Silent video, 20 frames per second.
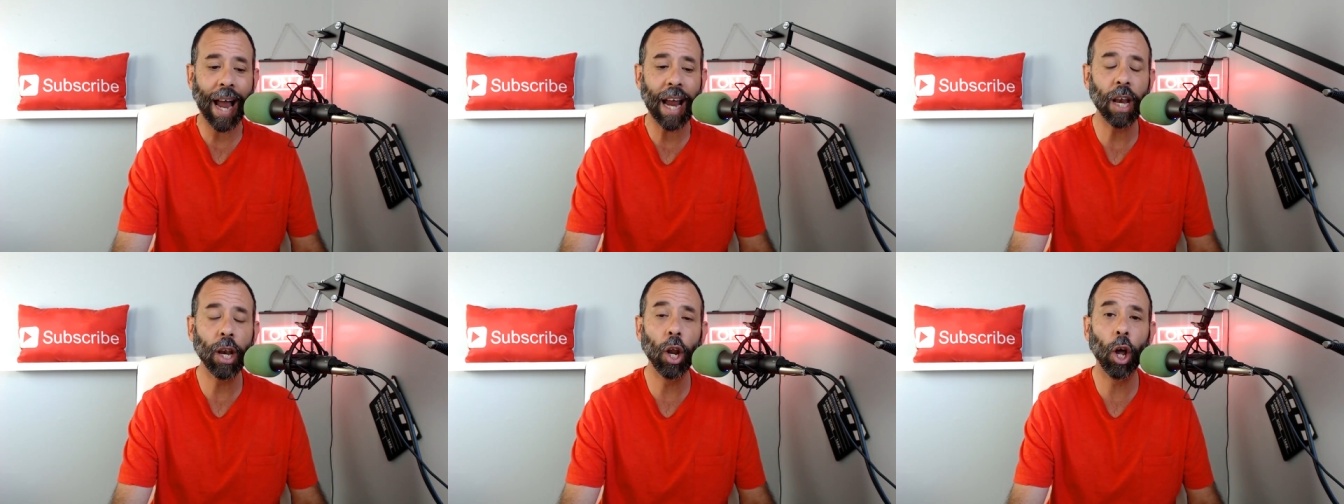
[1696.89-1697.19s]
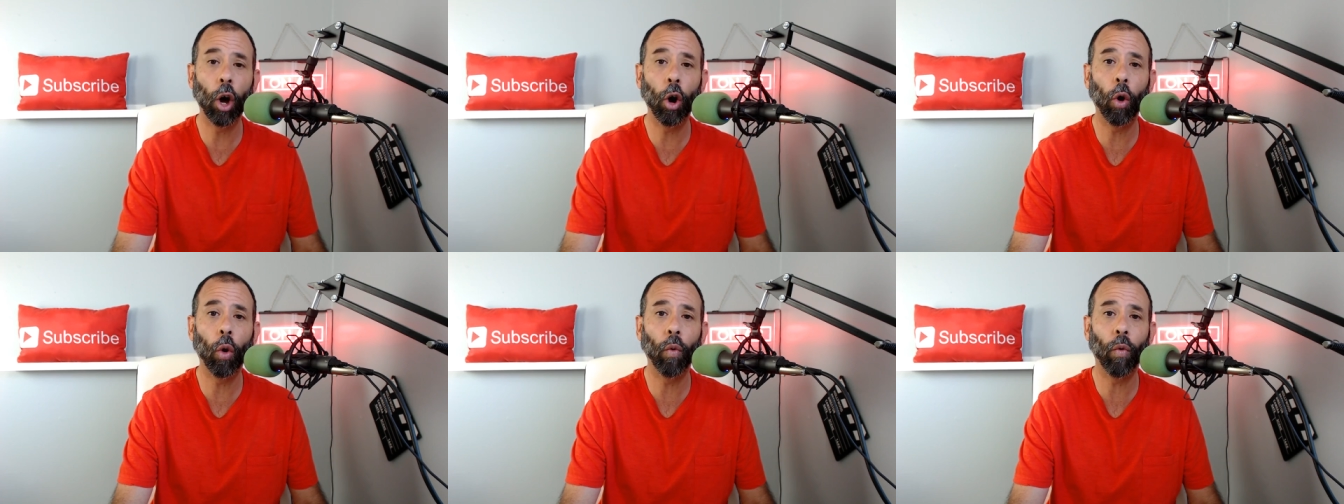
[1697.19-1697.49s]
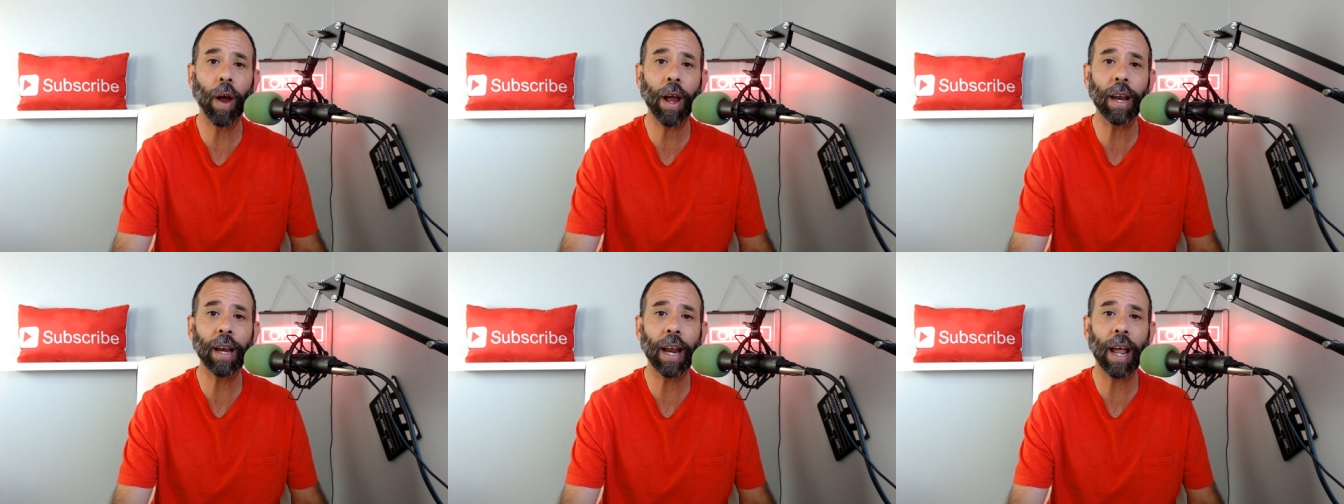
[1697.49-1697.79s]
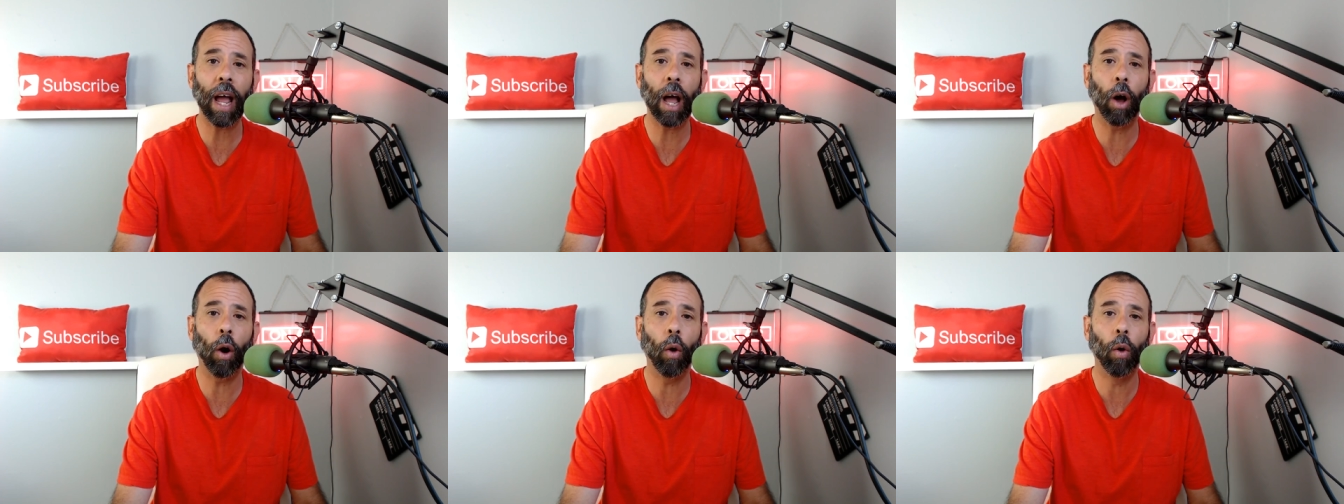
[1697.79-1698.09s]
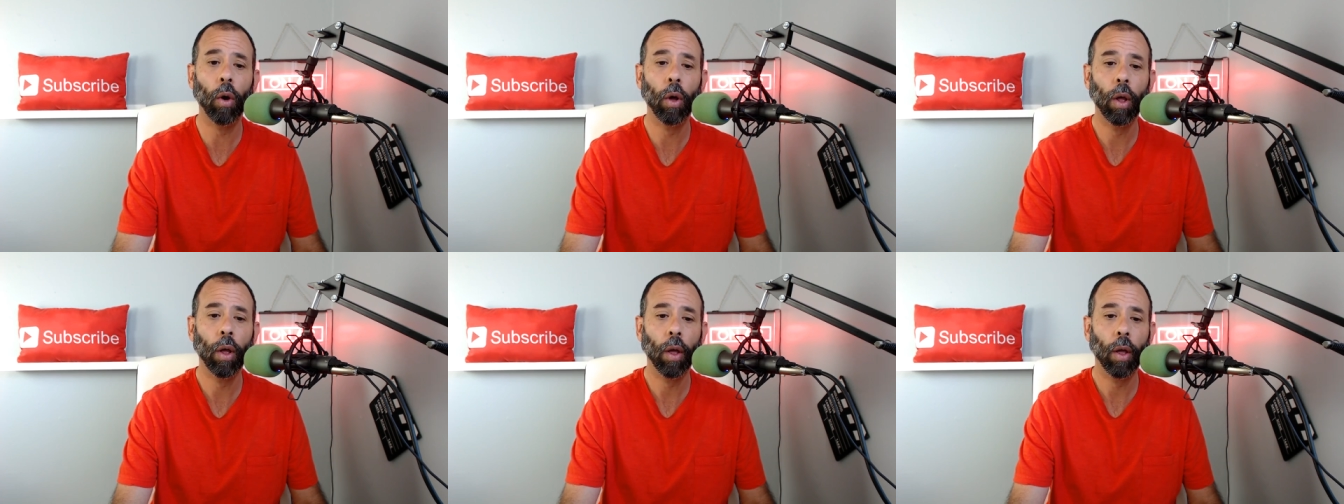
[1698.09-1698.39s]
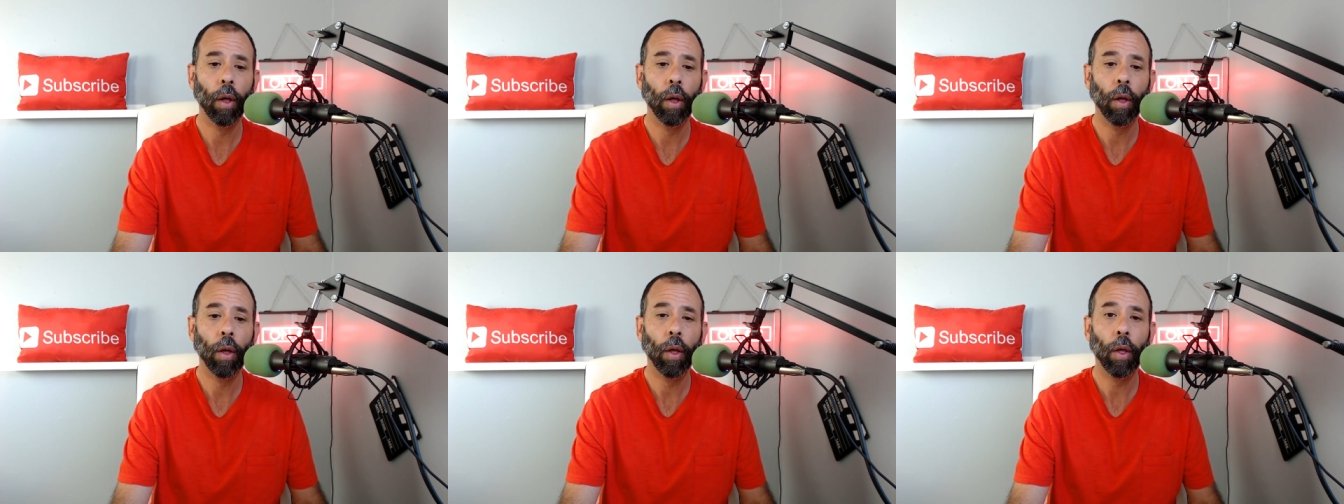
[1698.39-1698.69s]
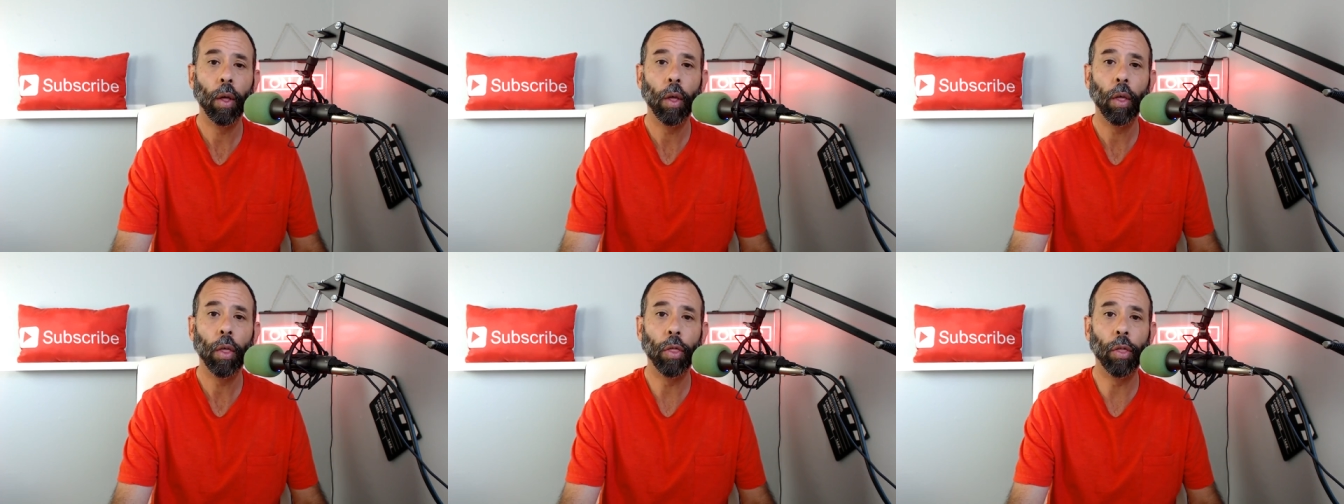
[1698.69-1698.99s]
i know right now
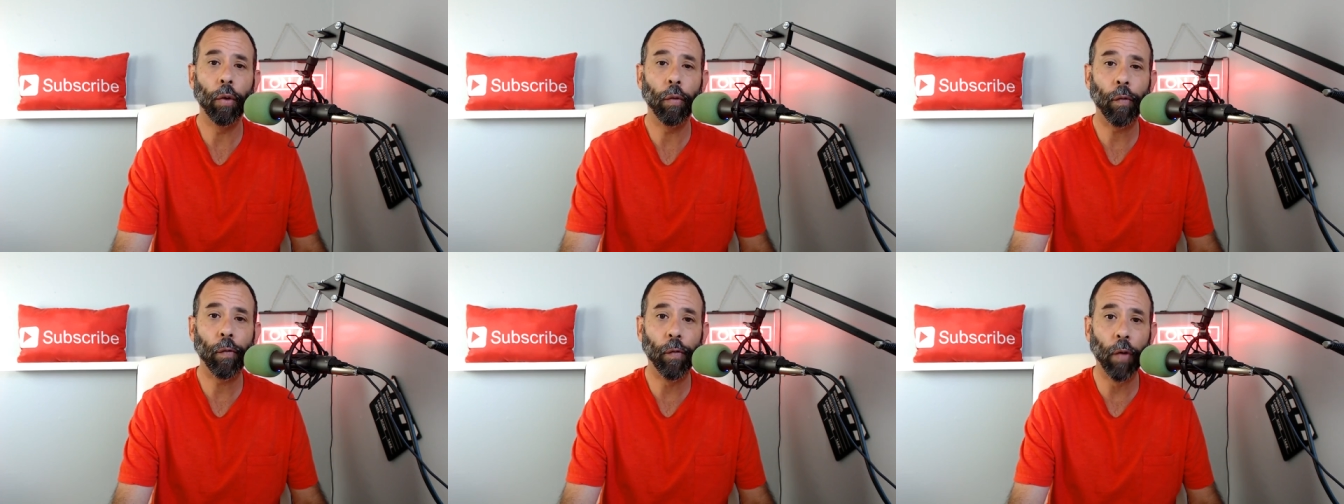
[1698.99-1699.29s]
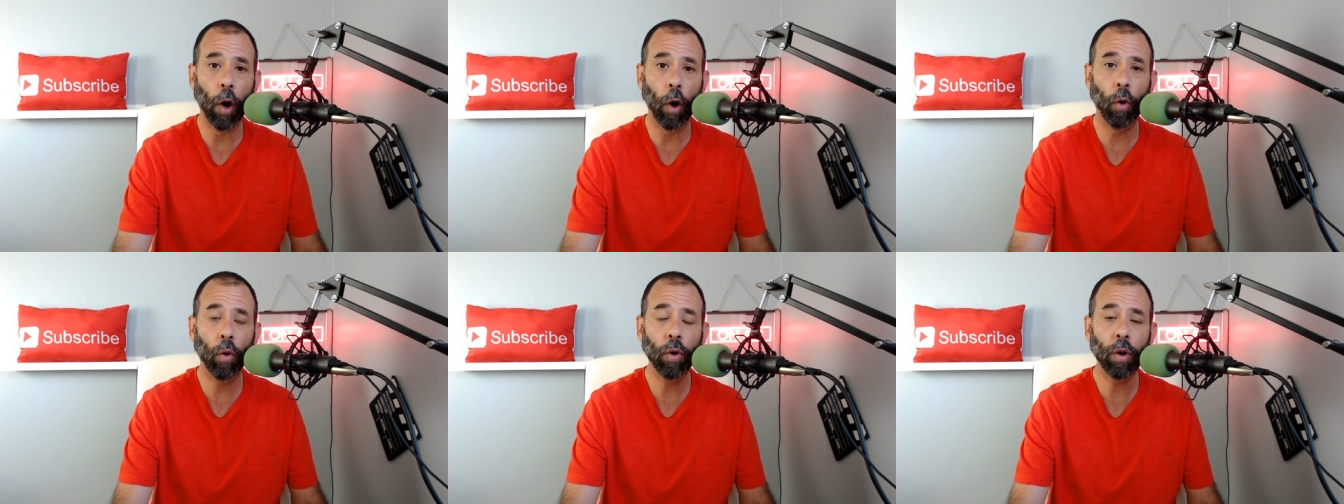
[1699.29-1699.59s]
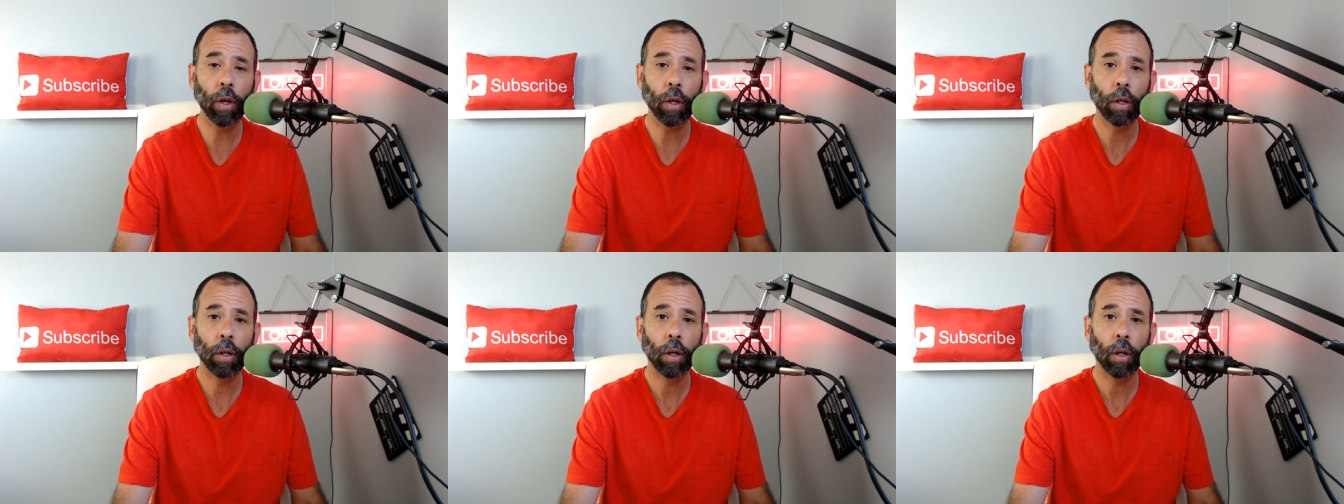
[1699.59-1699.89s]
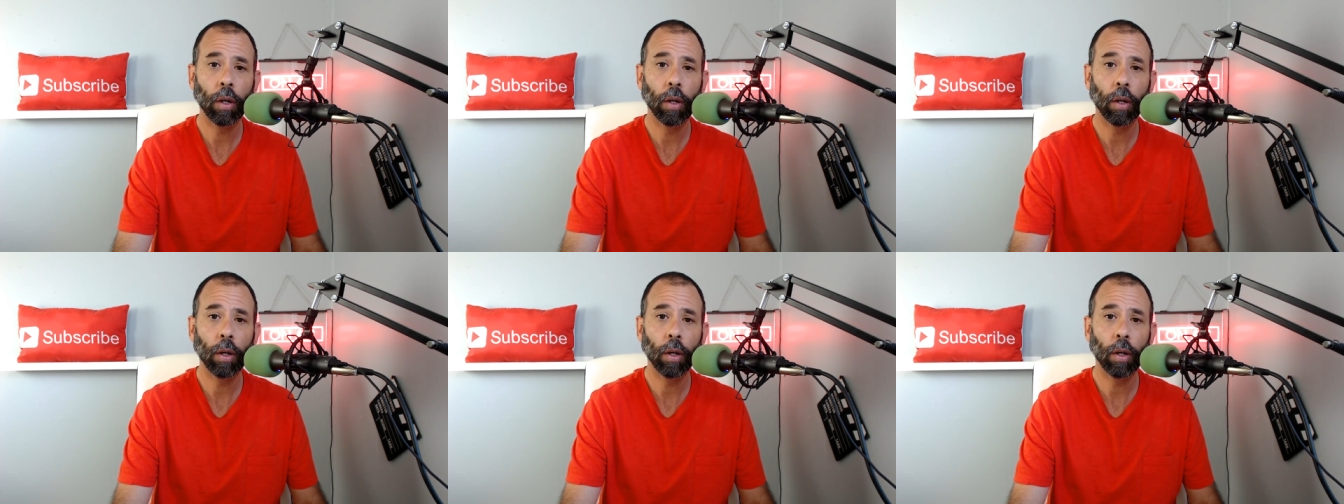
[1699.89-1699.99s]
the phone